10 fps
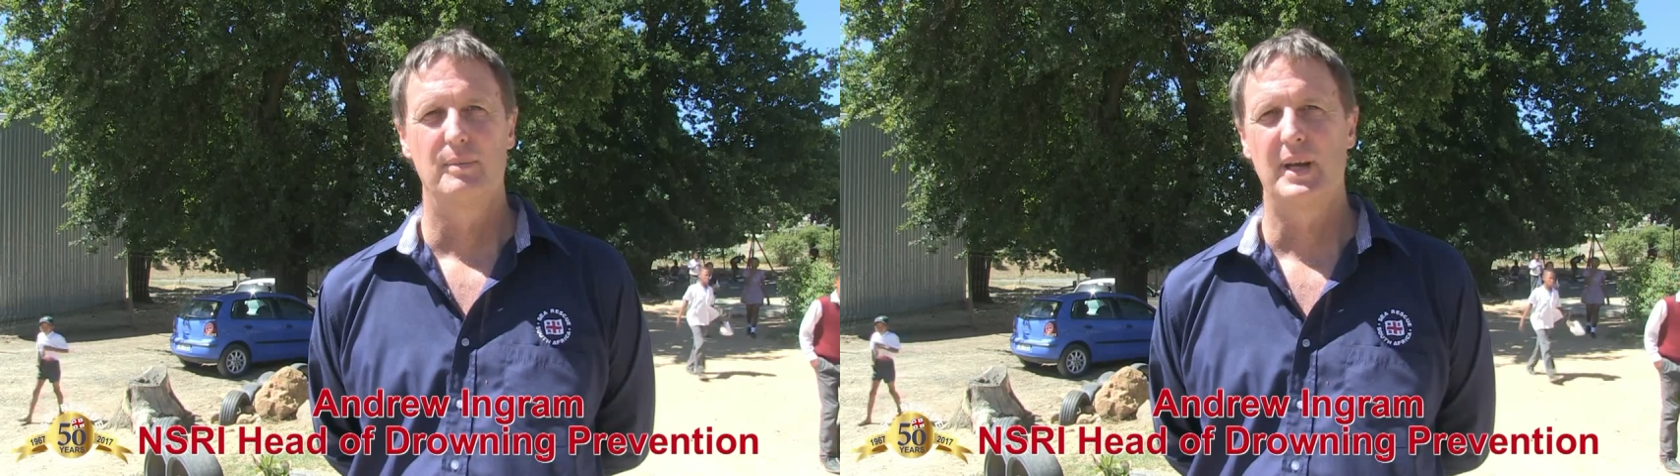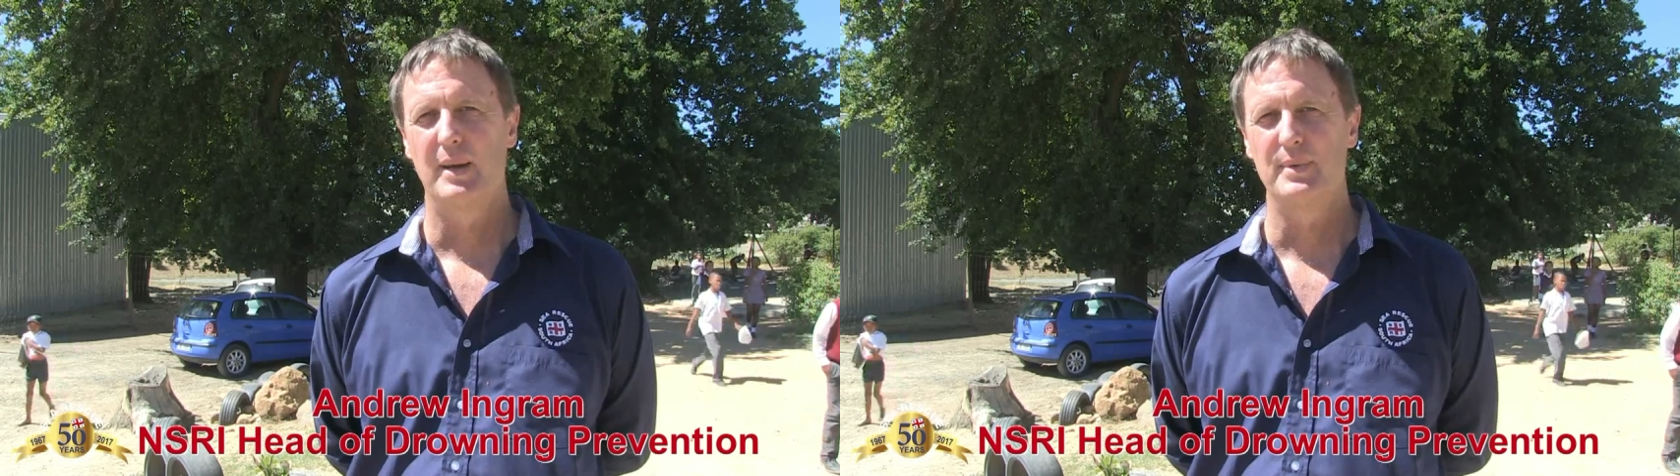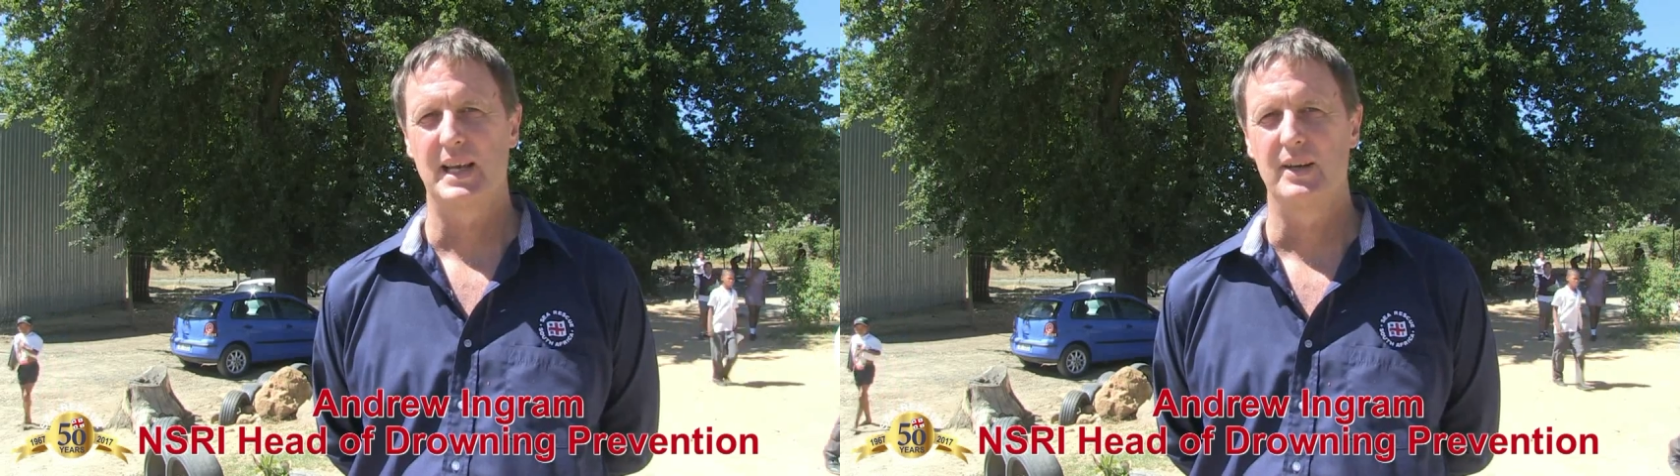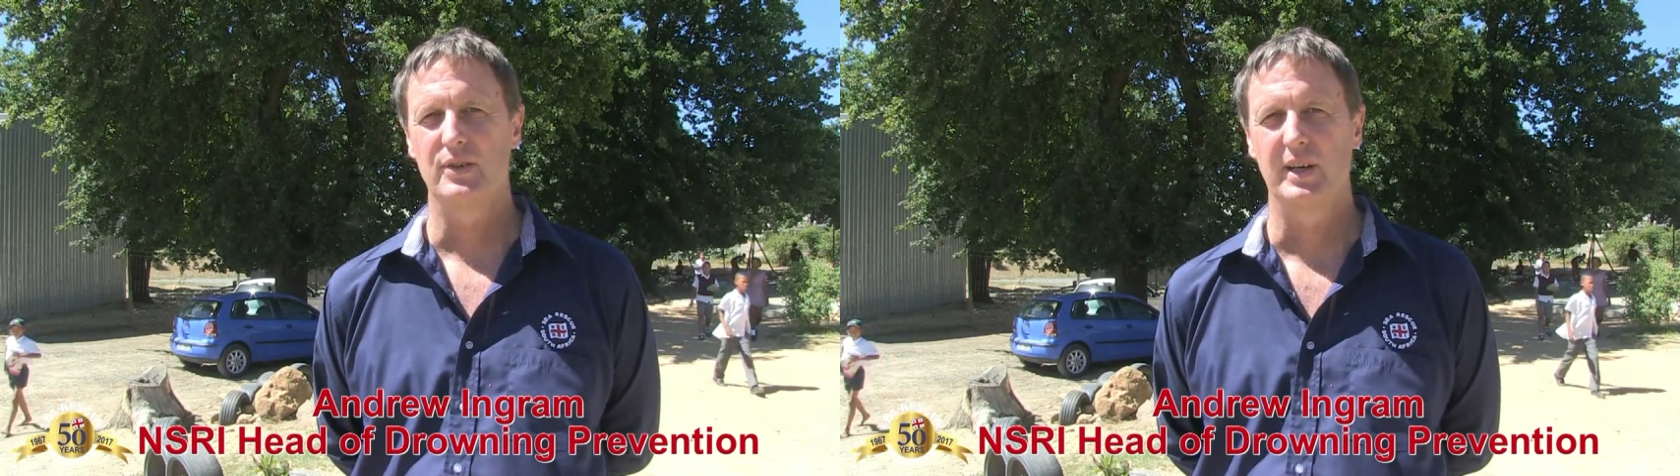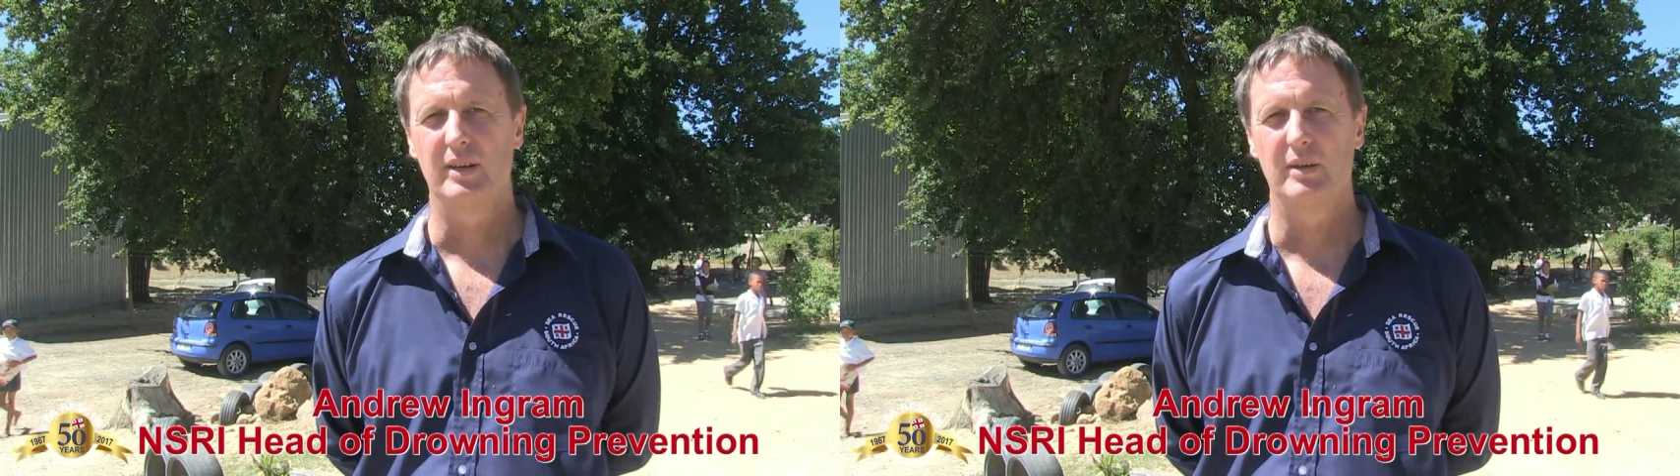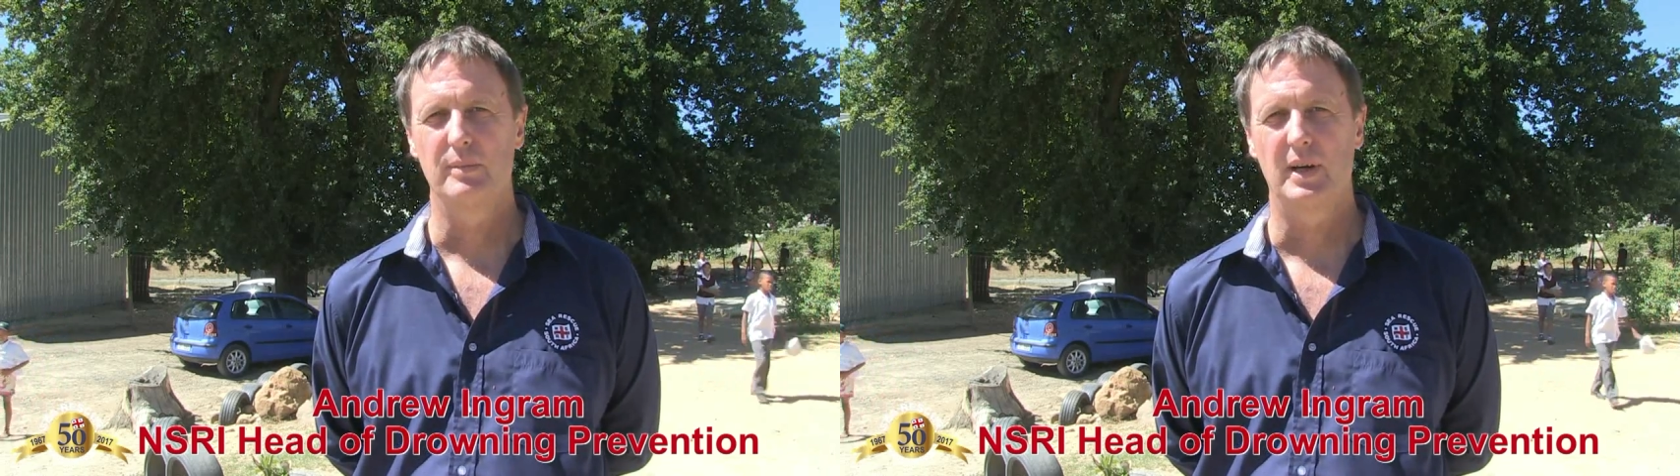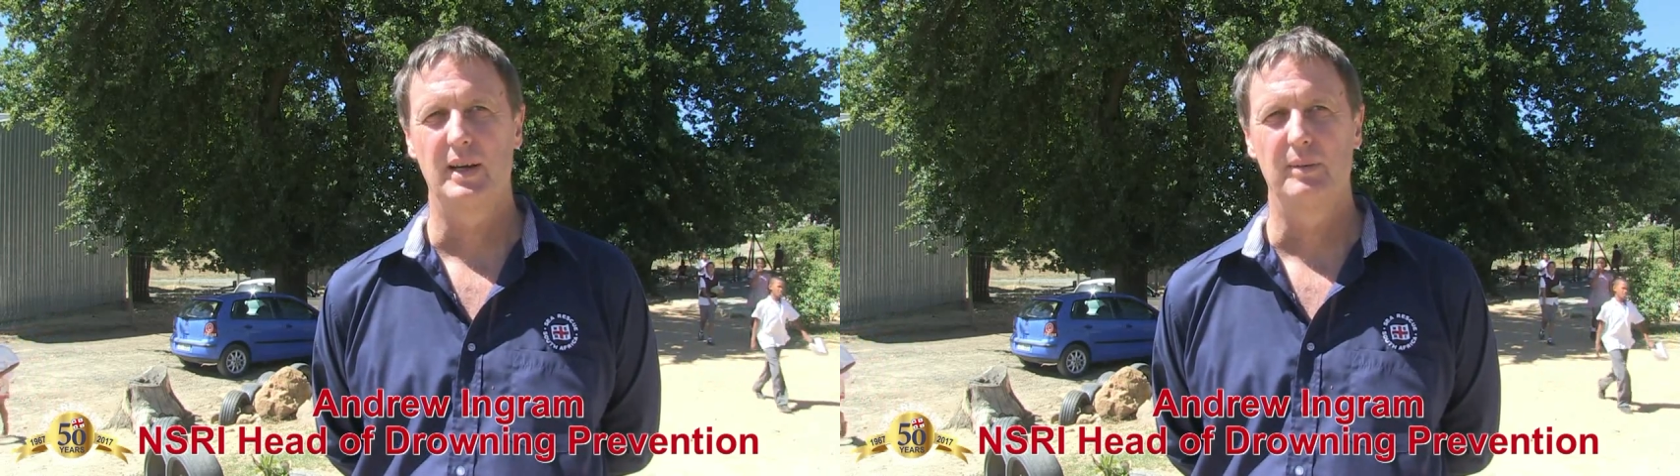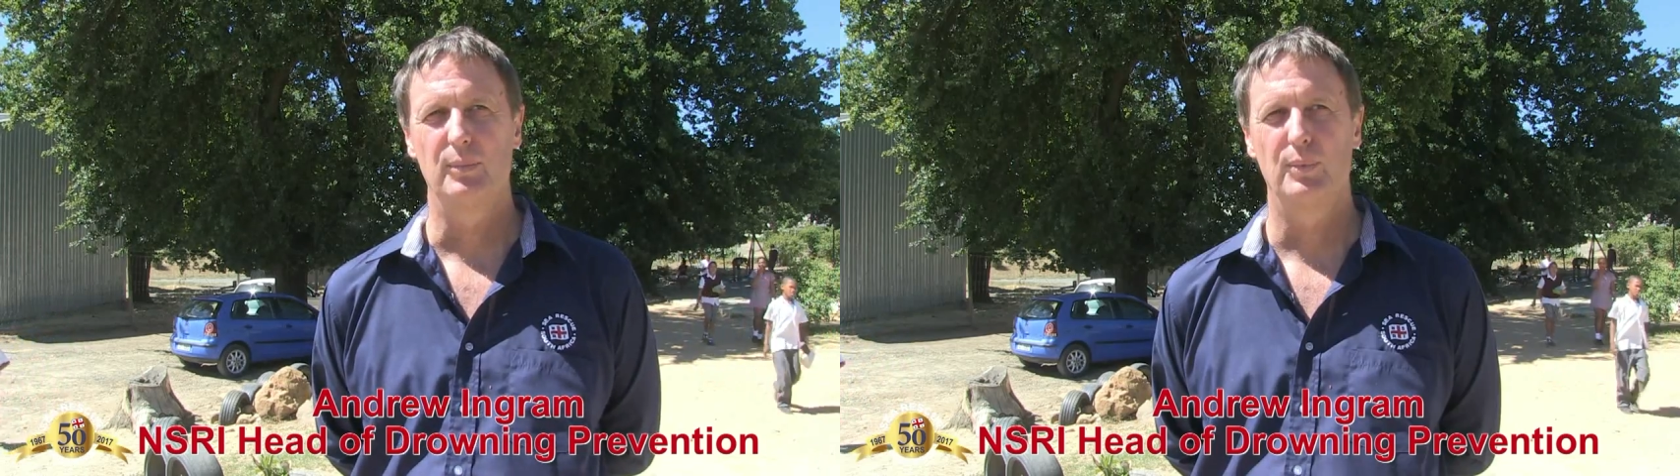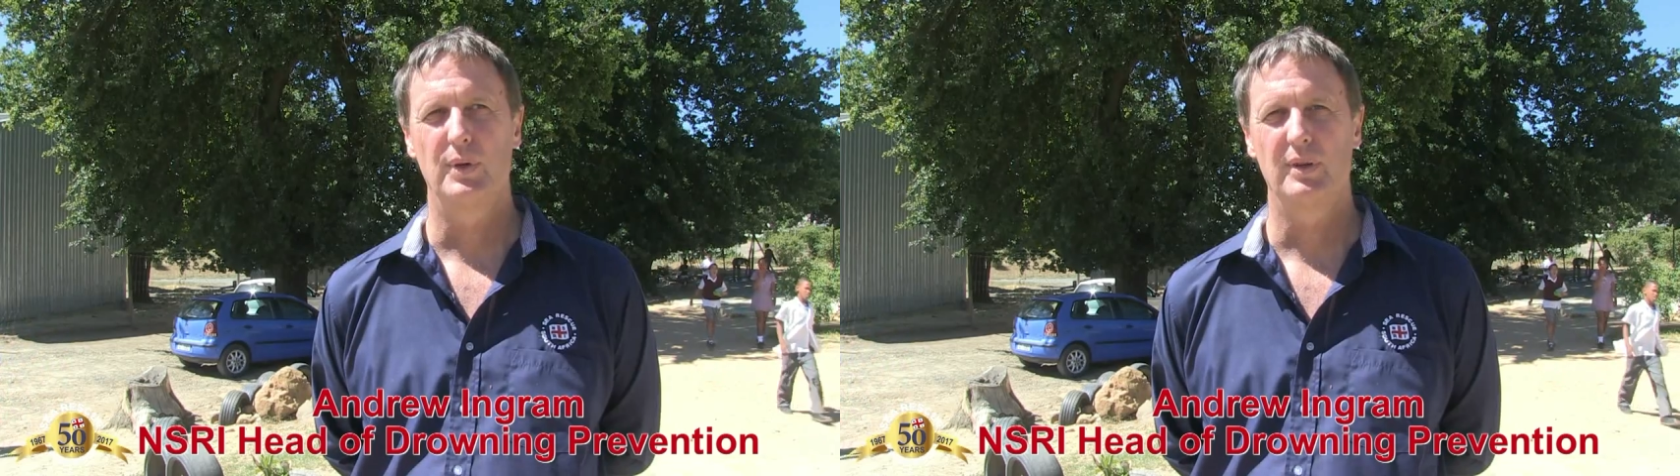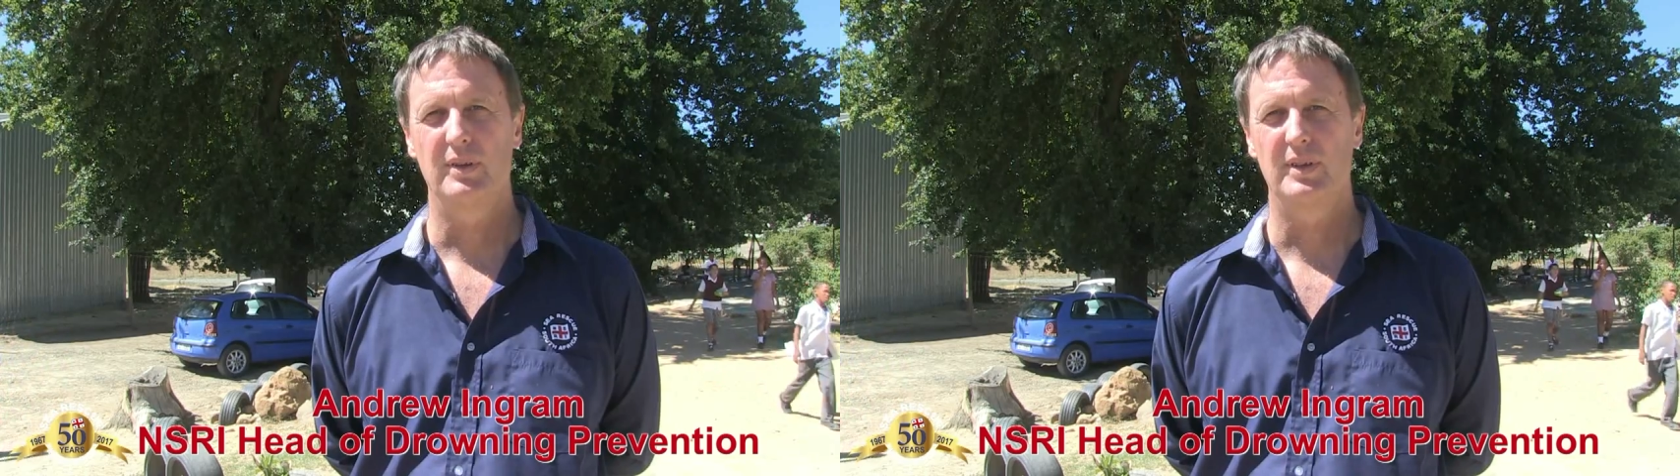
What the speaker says: My name is Andrew Ingram. I'm with